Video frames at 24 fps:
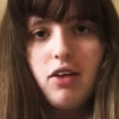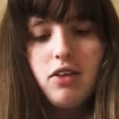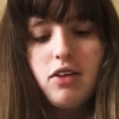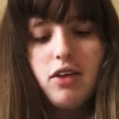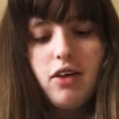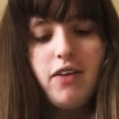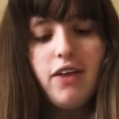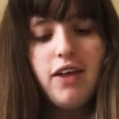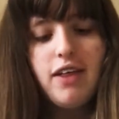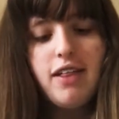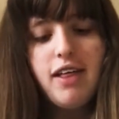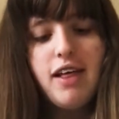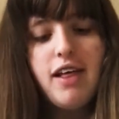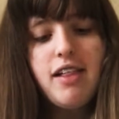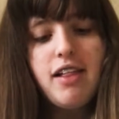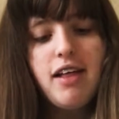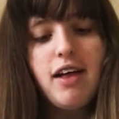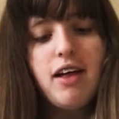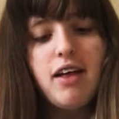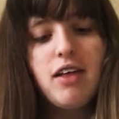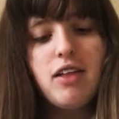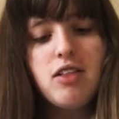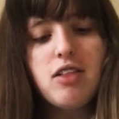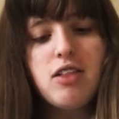So this is
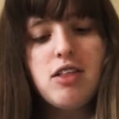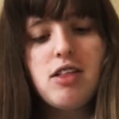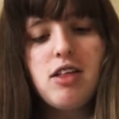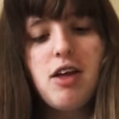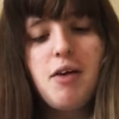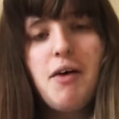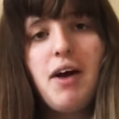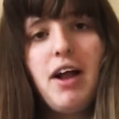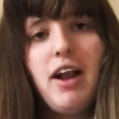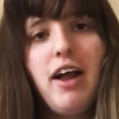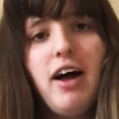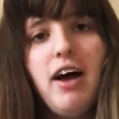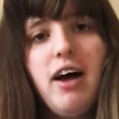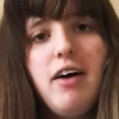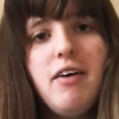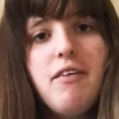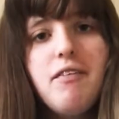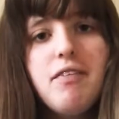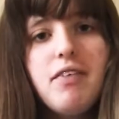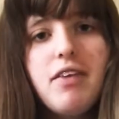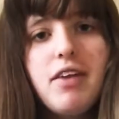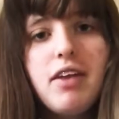Snow Ella,